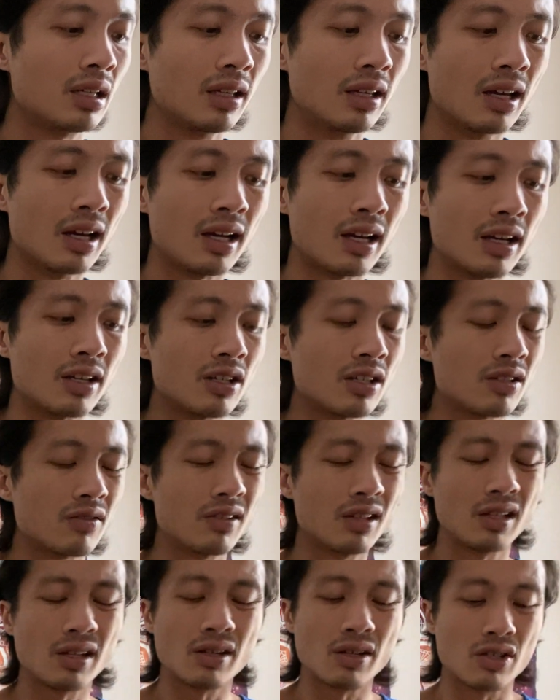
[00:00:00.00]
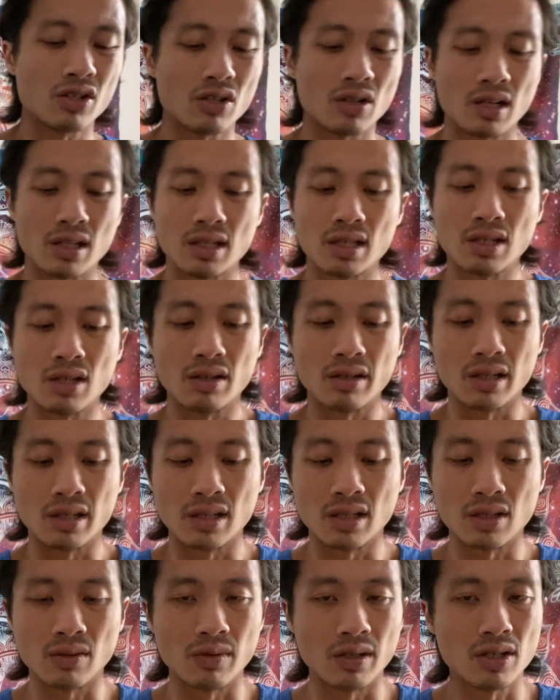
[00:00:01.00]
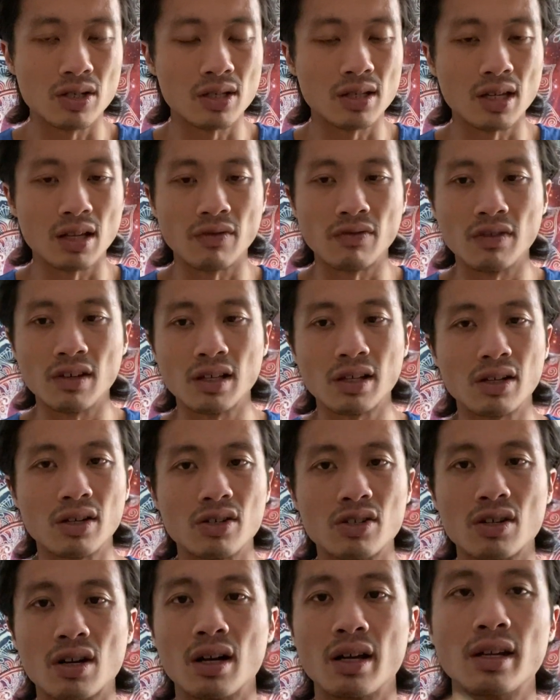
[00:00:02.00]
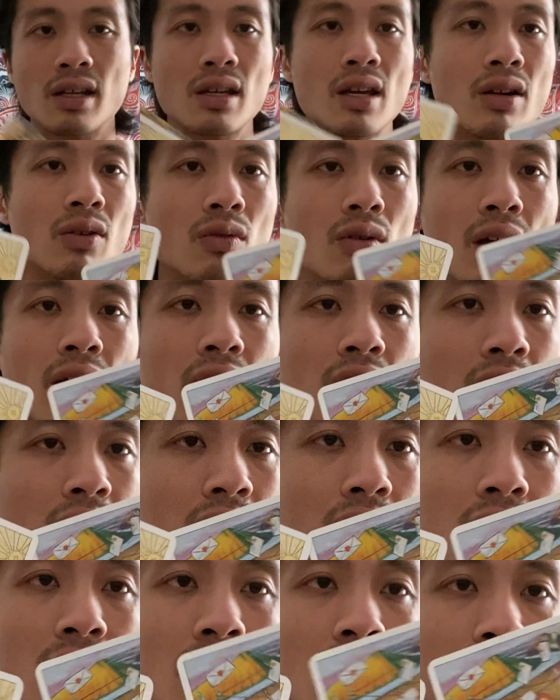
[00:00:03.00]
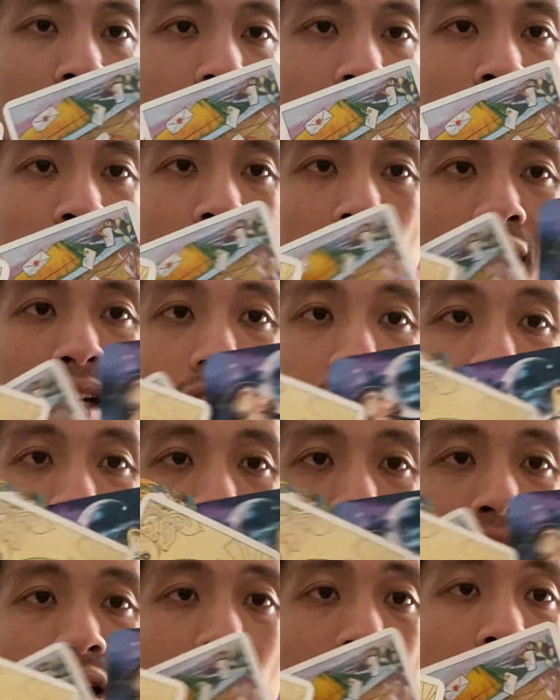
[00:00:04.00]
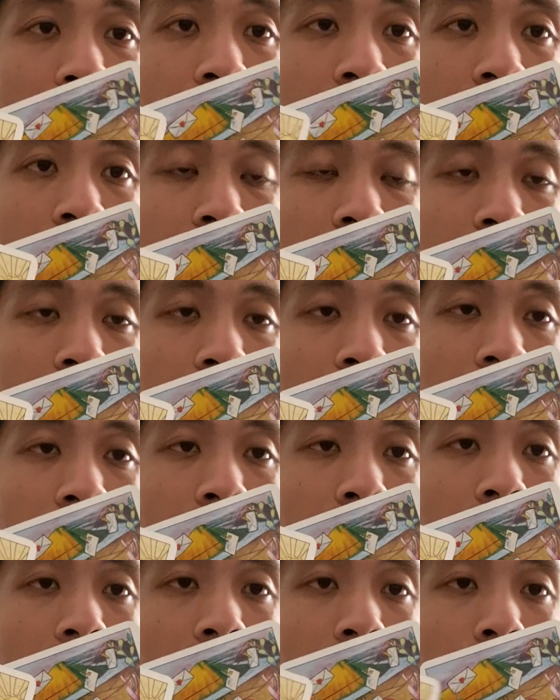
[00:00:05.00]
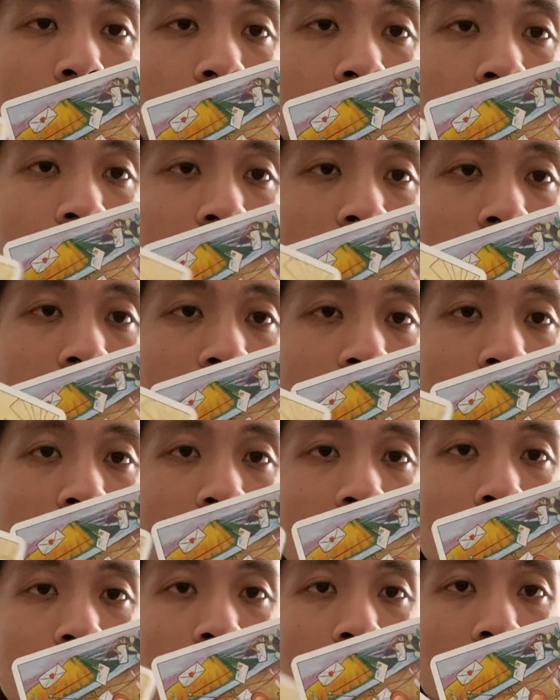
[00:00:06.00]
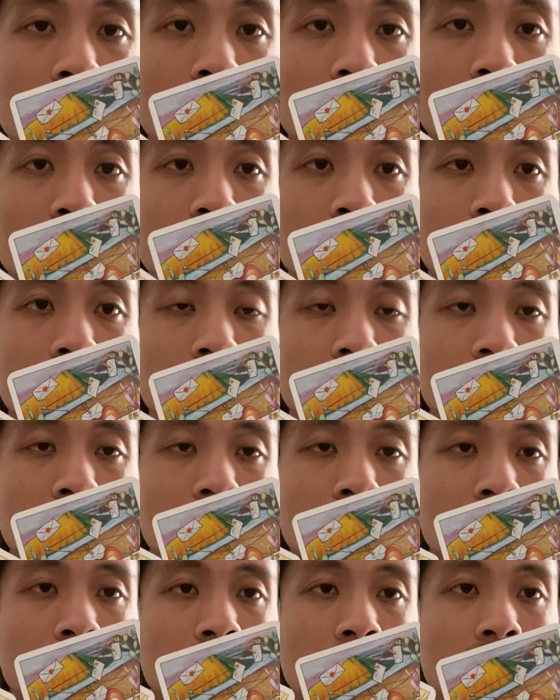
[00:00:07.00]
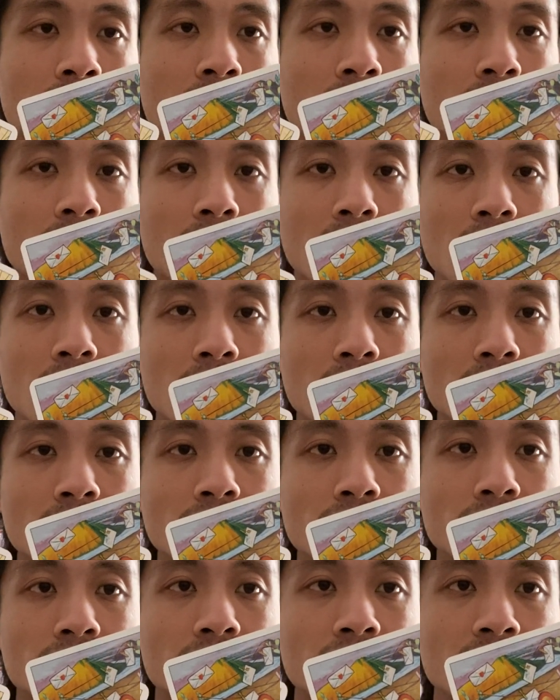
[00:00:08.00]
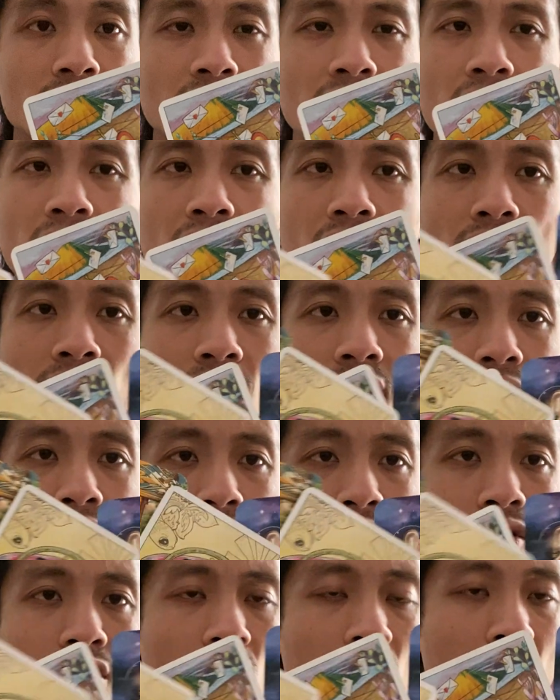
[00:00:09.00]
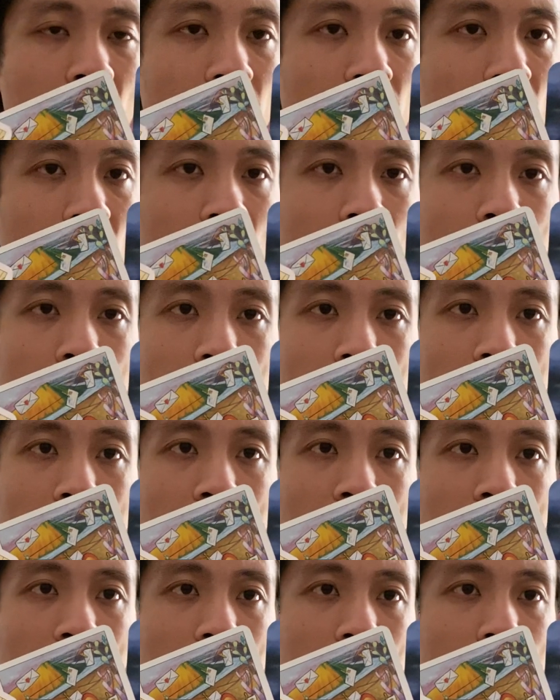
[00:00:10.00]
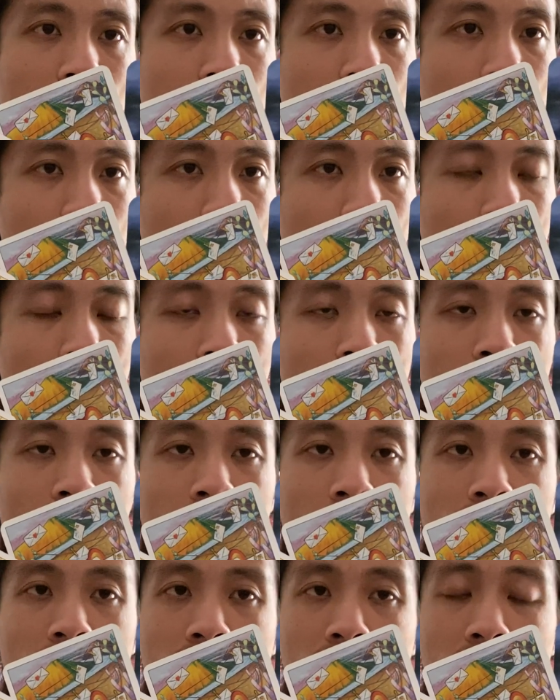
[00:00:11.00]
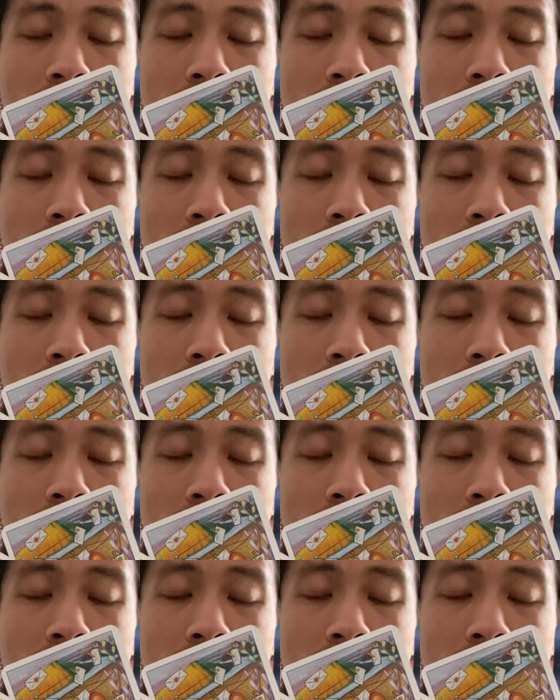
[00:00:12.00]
Yeah, I just feel like you're trusting your intuition. I feel like you're trying to get away. Uh, uh, High Priestess, Eight of Wands. Um, yeah, I feel like you're trying to communicate to